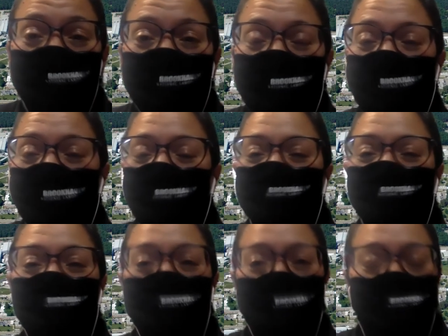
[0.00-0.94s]
I, it
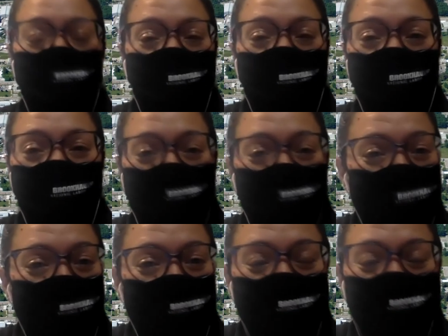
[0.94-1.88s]
was a great
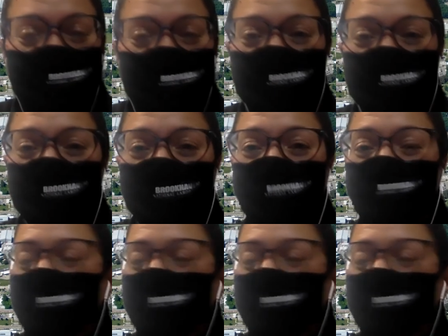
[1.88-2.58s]
conversation, Michiko.